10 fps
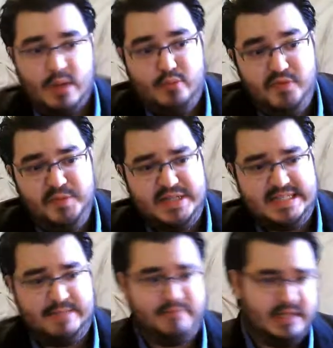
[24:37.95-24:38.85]
Movement is
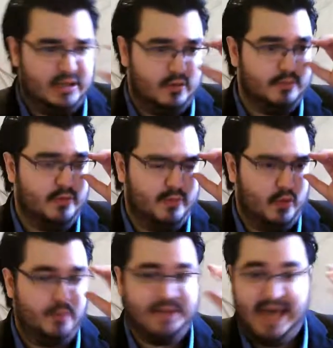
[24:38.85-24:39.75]
simply,
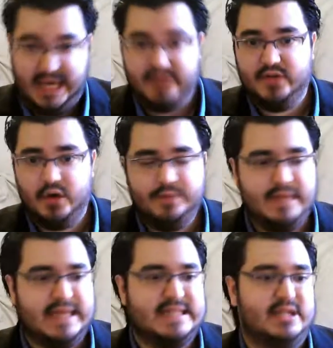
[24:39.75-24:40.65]
or behavior,
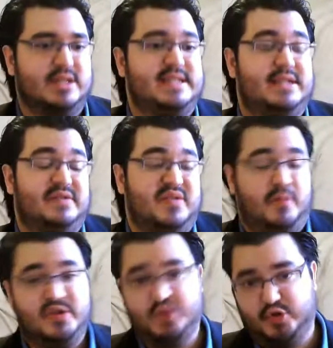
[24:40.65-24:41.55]
is a series of
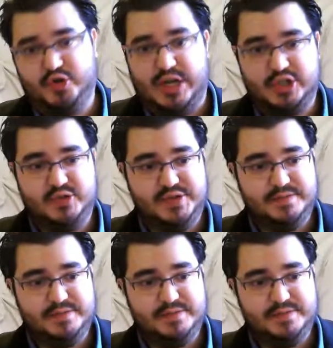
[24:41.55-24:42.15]
muscle contractions,